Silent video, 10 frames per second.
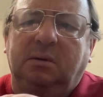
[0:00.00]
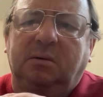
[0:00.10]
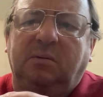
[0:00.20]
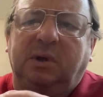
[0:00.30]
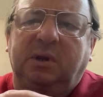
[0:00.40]

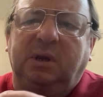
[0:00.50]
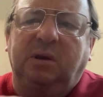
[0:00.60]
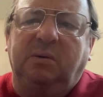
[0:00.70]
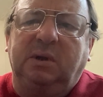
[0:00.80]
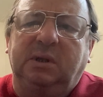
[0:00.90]
one here,
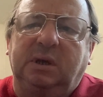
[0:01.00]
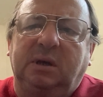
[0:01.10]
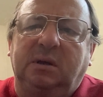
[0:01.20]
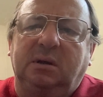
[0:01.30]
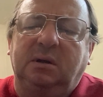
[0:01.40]
one there.
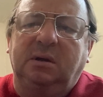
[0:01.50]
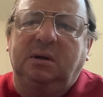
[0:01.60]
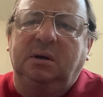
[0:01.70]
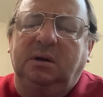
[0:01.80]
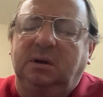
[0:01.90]

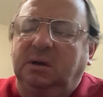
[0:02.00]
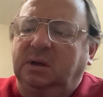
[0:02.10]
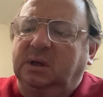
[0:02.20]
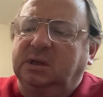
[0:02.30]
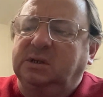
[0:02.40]

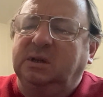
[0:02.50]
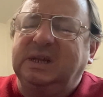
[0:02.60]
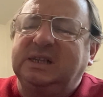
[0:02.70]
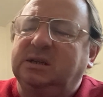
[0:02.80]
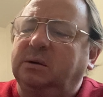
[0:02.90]
So
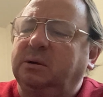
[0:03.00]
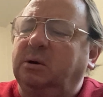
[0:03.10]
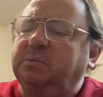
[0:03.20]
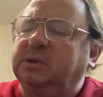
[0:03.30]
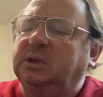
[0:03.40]
that's
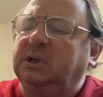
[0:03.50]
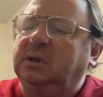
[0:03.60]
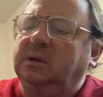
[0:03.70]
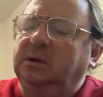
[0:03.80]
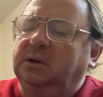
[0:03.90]
optional.